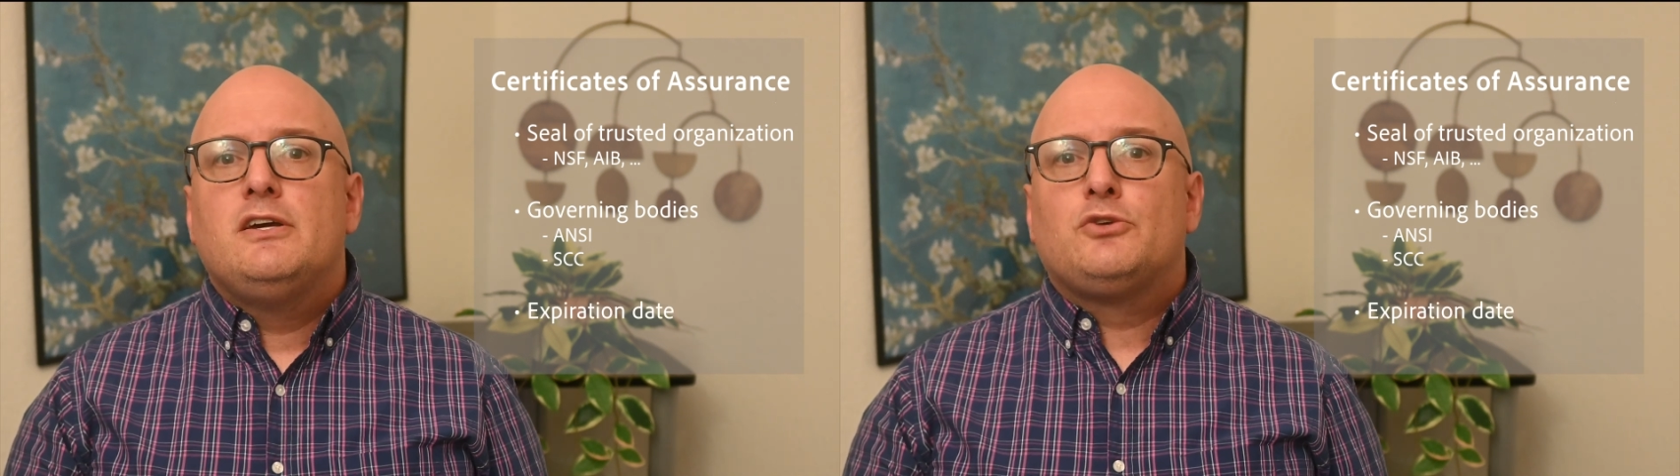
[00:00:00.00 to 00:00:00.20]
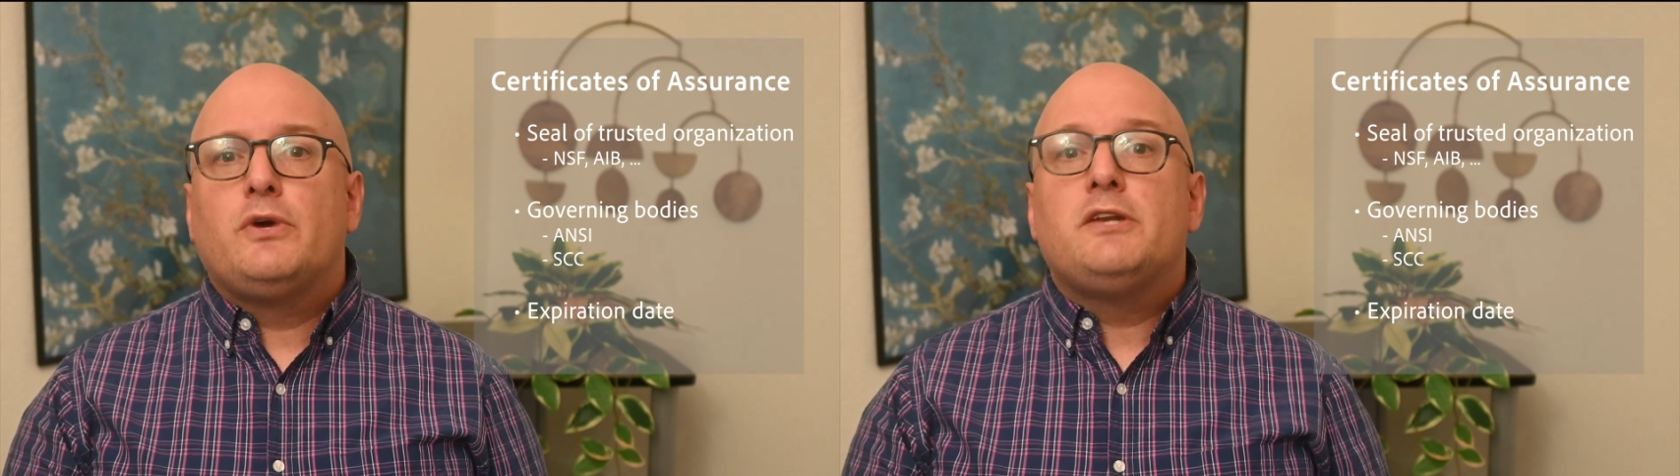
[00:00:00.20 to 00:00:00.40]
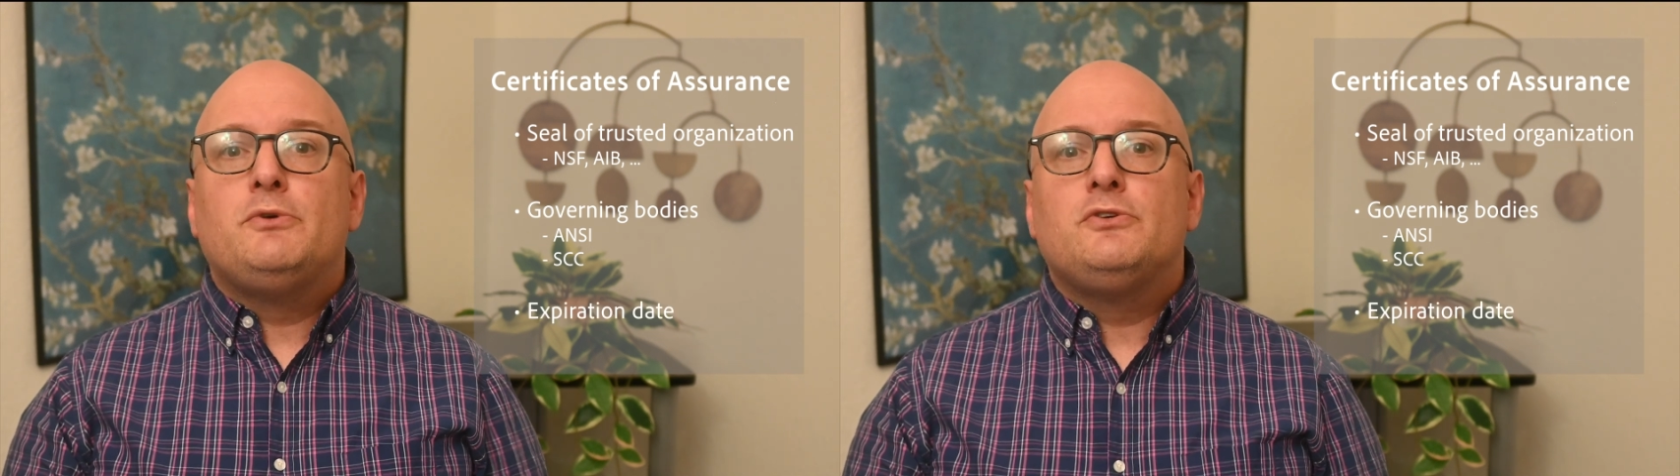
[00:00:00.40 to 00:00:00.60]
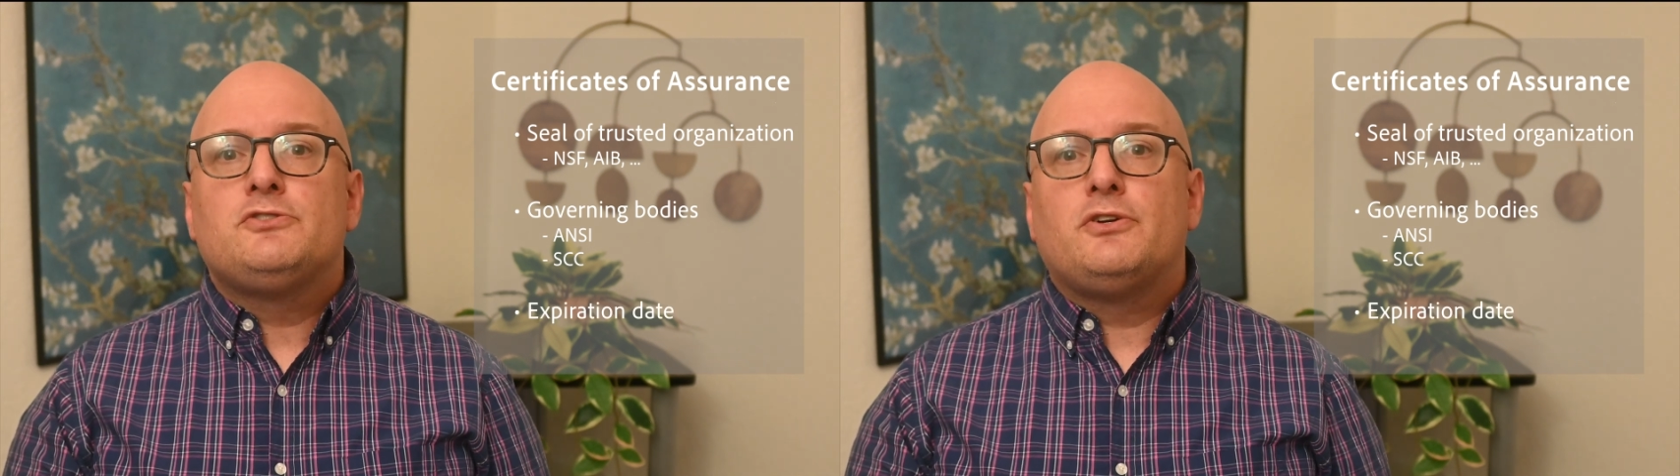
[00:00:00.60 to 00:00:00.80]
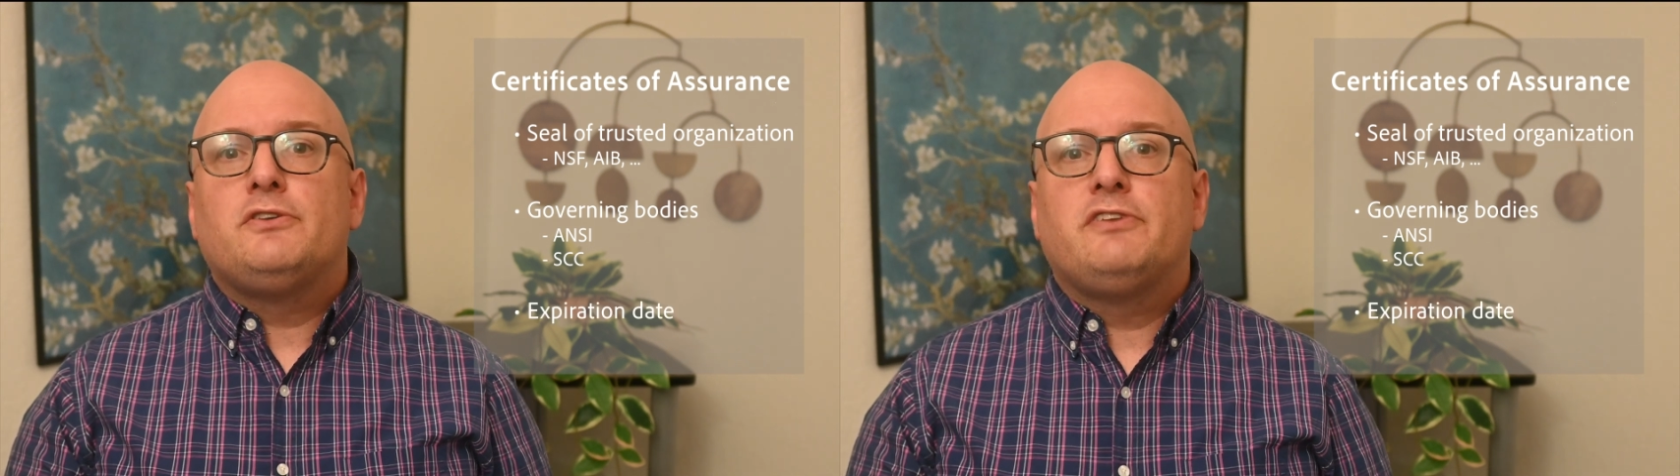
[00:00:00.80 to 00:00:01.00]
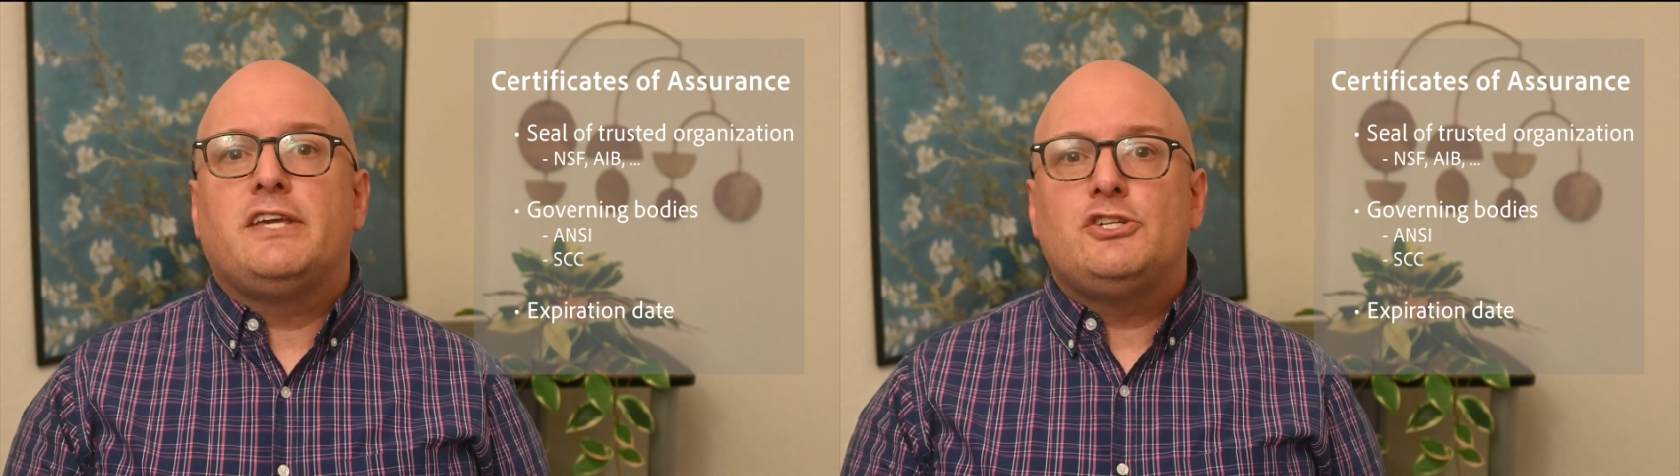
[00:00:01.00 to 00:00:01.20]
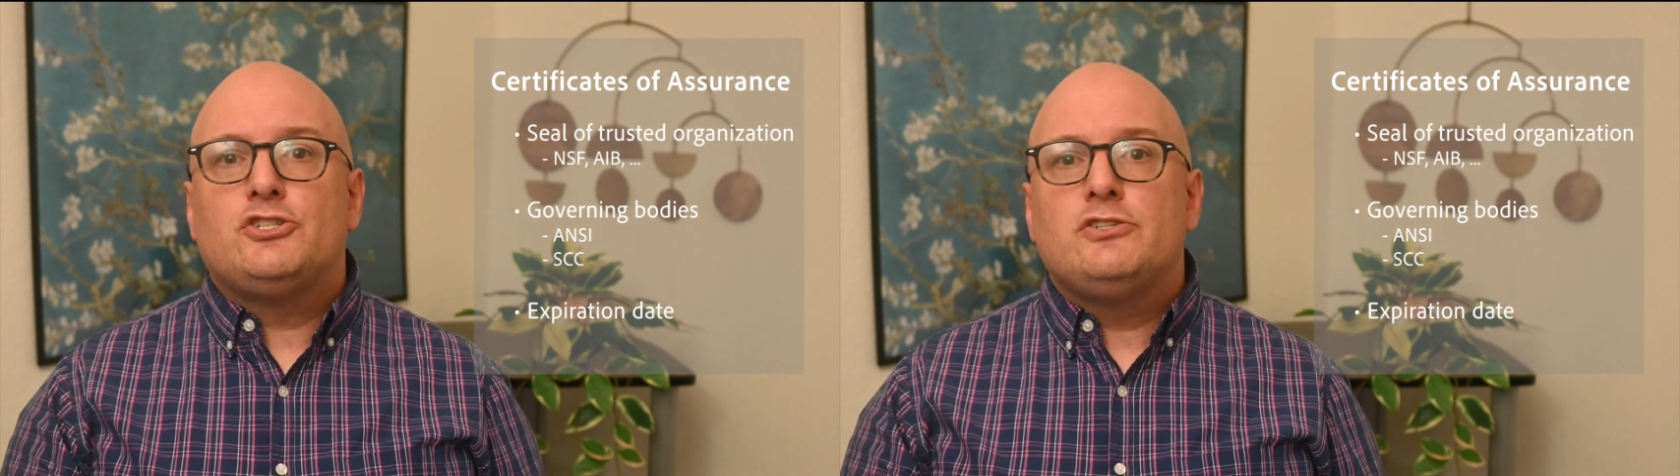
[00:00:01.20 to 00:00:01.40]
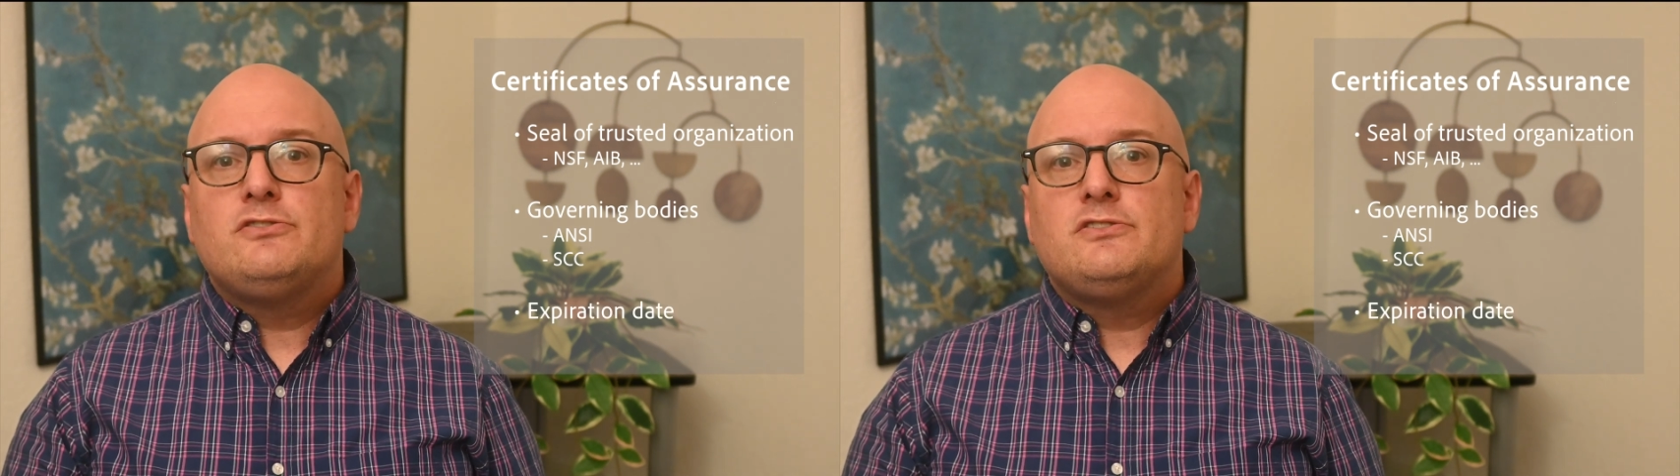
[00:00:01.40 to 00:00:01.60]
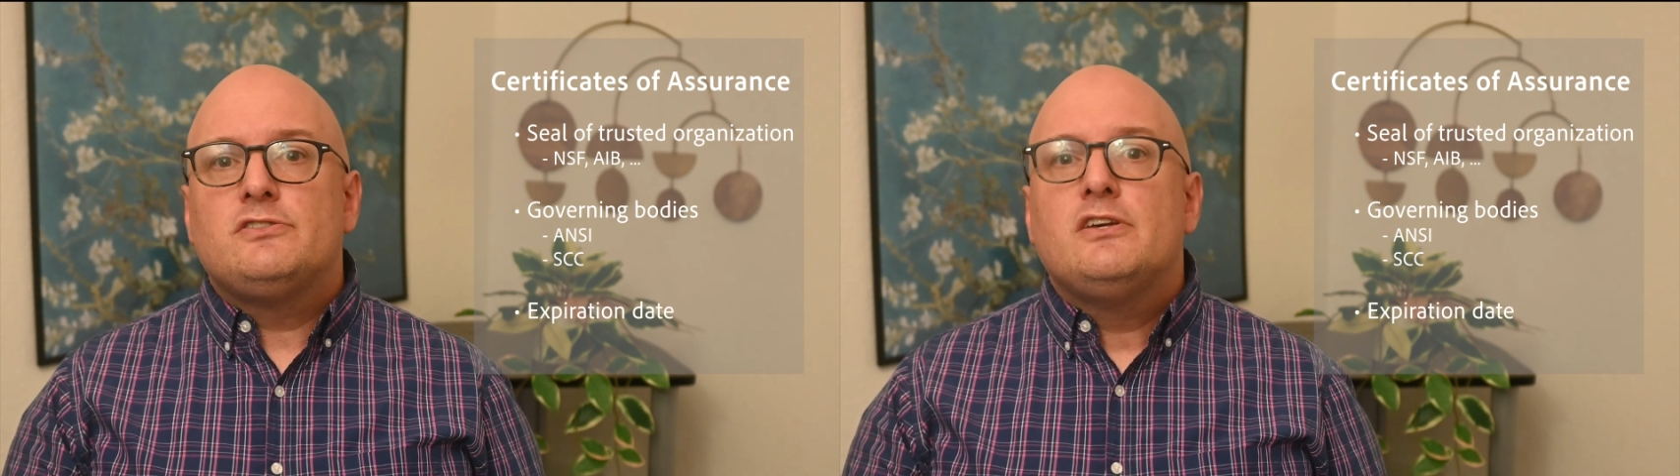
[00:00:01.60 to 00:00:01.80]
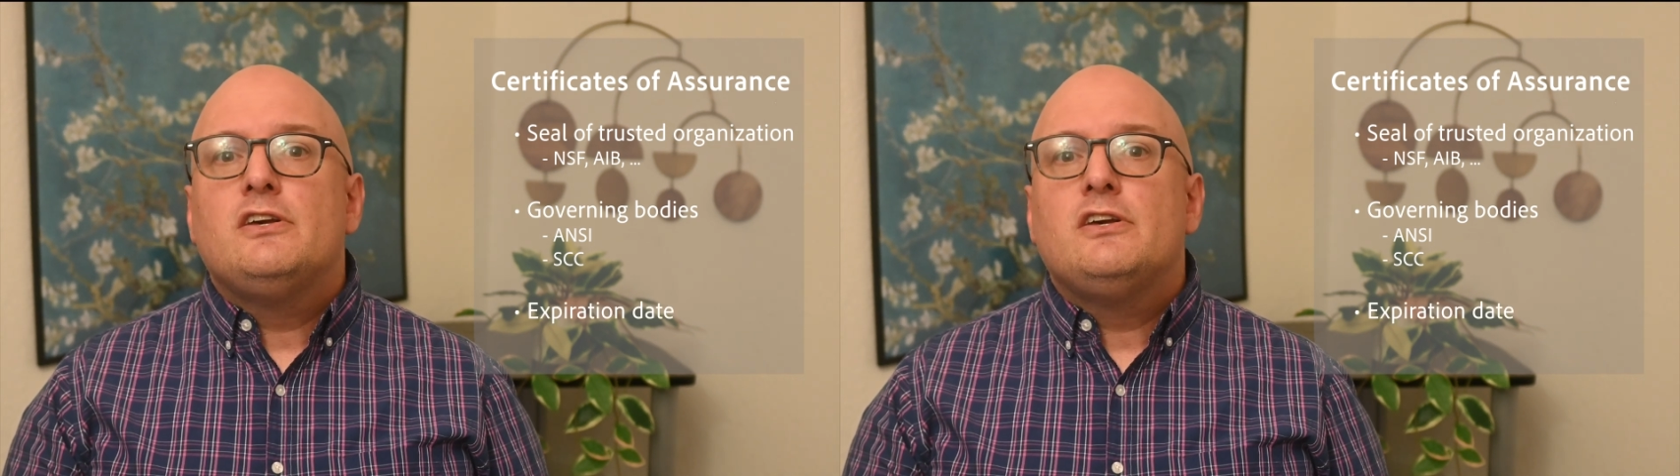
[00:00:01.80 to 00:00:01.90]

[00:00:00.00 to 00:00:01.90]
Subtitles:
Credible certifications